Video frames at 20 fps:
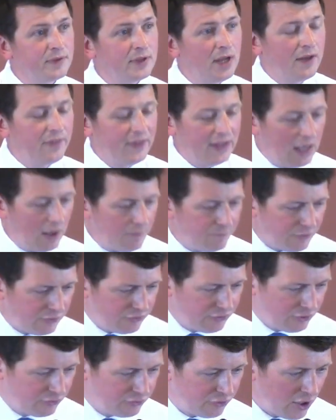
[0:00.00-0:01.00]
And the
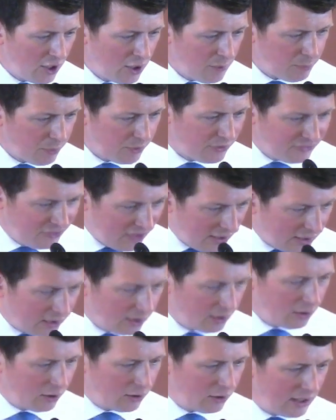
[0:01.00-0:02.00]
emphasis,
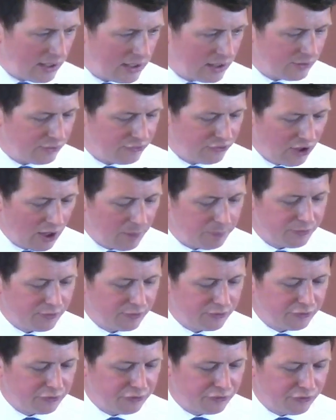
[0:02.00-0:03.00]
particularly in
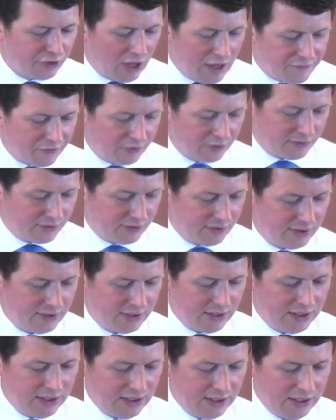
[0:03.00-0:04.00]
chapter 7,
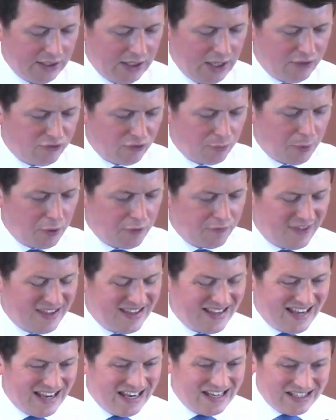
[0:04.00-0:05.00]
is about
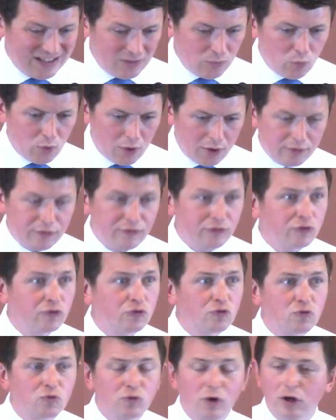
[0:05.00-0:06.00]
the inward
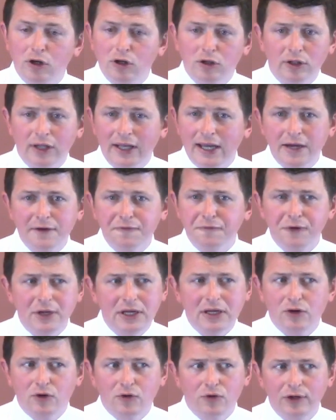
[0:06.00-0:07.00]
struggle
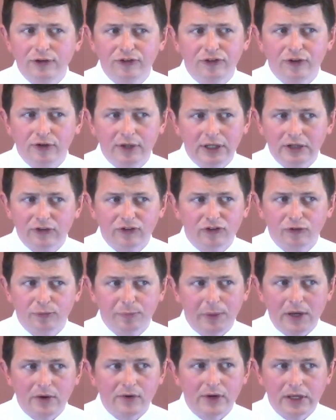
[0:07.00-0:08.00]
every Christian
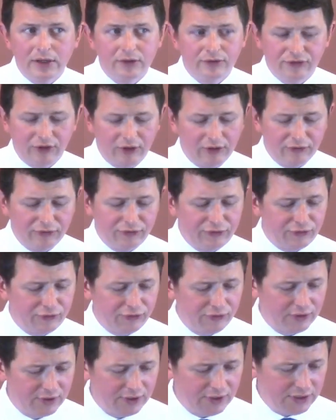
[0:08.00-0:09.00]

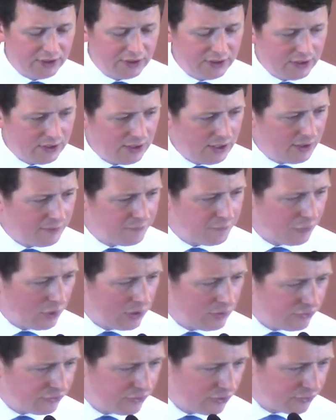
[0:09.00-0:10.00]
experiences. For
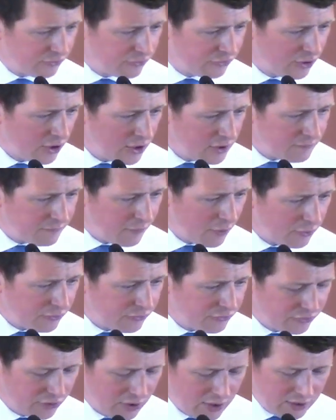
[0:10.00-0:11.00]
instance,
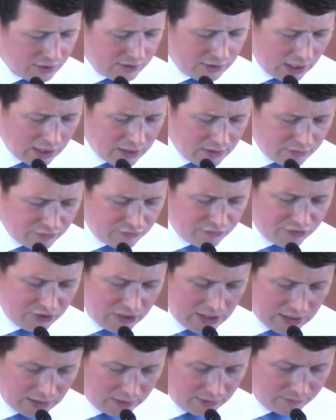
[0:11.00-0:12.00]
verse
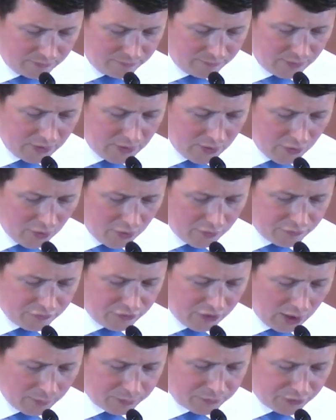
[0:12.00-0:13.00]
19 of
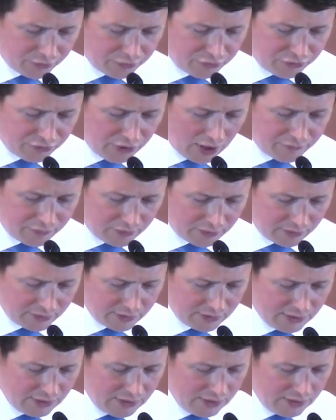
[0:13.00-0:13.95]
chapter 7.